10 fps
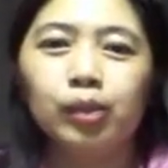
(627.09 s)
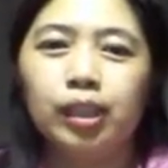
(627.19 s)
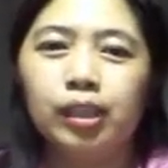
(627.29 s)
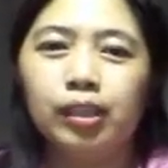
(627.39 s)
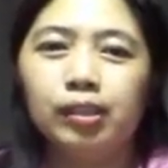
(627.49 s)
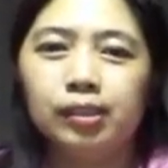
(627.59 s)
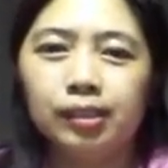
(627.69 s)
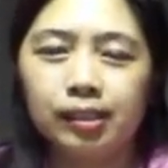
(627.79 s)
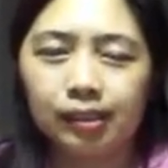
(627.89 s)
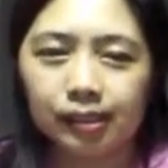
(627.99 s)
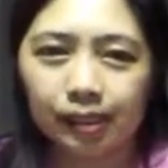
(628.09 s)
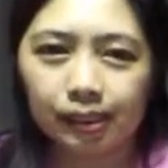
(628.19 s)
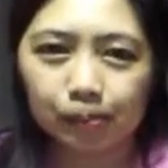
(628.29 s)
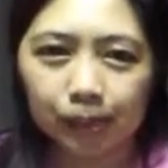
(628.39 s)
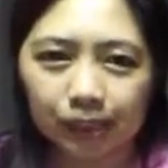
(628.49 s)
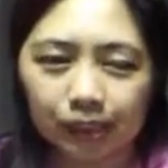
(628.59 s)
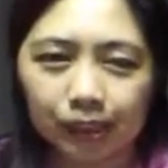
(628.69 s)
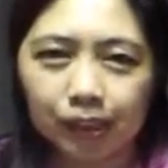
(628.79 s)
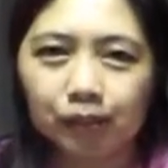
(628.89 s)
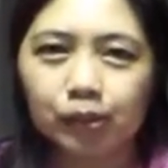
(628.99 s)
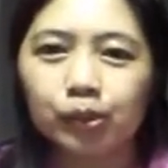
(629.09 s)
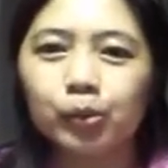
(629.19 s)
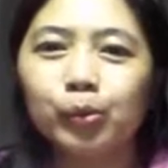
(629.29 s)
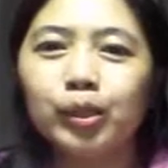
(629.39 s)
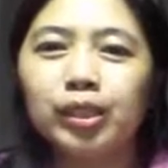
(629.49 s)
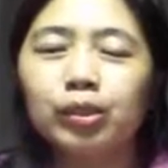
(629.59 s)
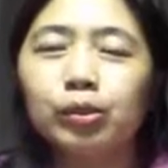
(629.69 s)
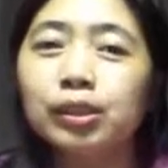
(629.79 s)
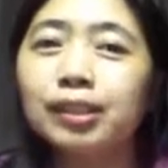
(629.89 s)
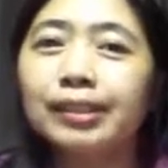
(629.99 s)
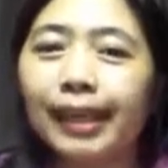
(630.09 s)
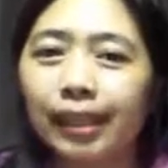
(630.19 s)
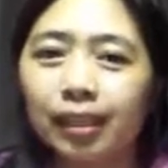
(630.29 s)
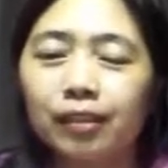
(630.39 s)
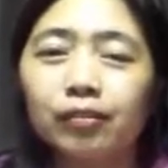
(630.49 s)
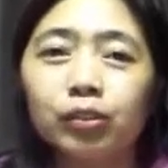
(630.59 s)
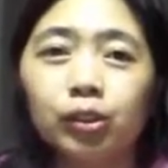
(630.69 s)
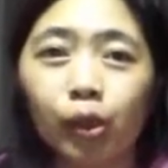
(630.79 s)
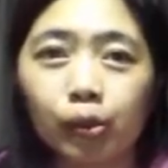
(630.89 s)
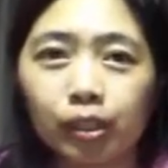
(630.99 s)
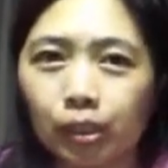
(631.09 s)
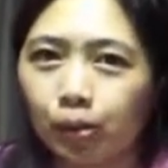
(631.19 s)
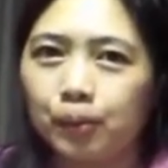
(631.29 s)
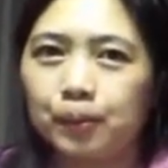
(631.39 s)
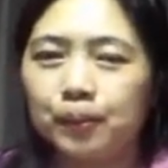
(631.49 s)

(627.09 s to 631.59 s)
Okay, since it's positive, so we use negative, don't you.